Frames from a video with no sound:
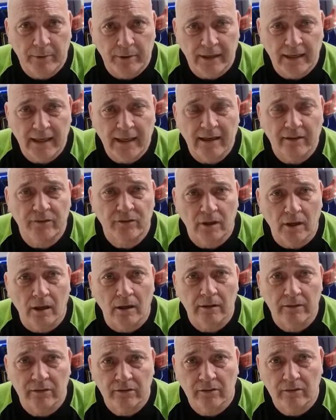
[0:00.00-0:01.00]
but it has
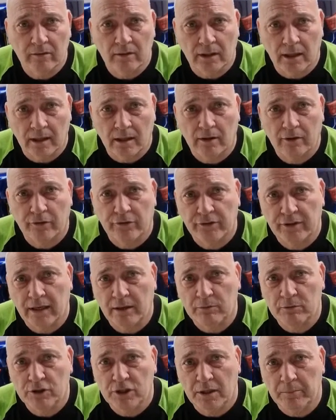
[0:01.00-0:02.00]
got a lot of
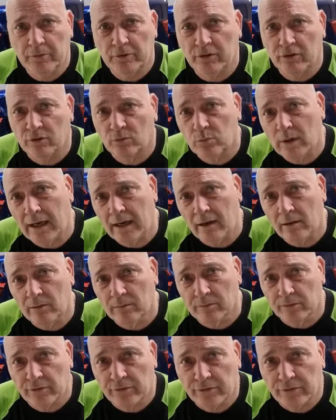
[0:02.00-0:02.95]
stone chips as well.